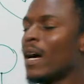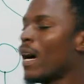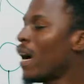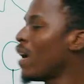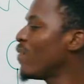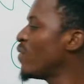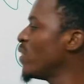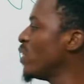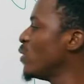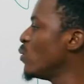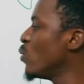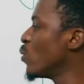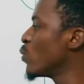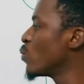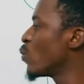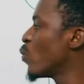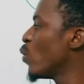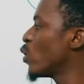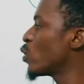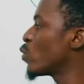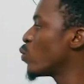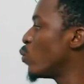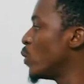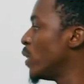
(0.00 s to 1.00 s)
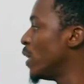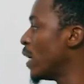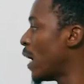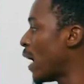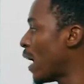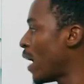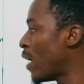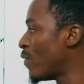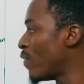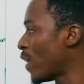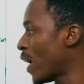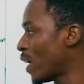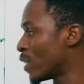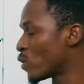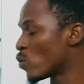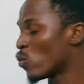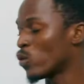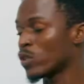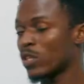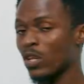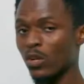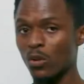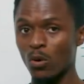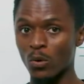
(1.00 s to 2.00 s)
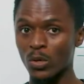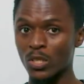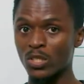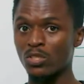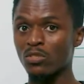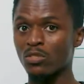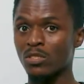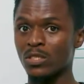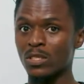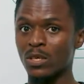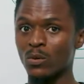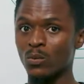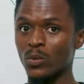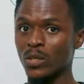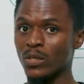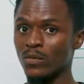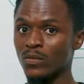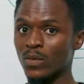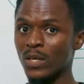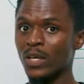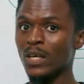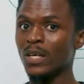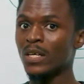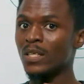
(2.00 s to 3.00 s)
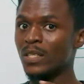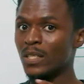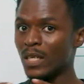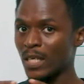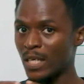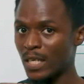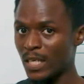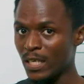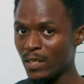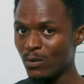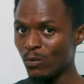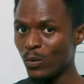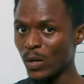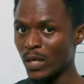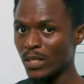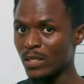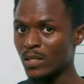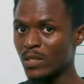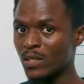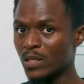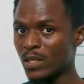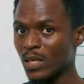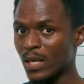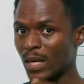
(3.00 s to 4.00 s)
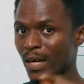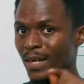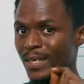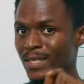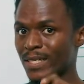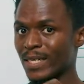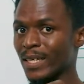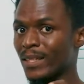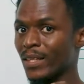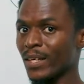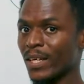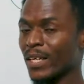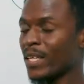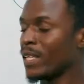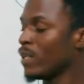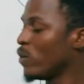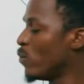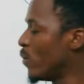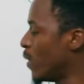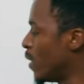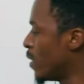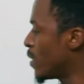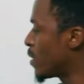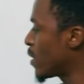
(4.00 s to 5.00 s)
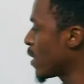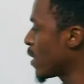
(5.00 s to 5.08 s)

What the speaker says: having known what we have as what? Longitudinal wave. The key words. I said the key words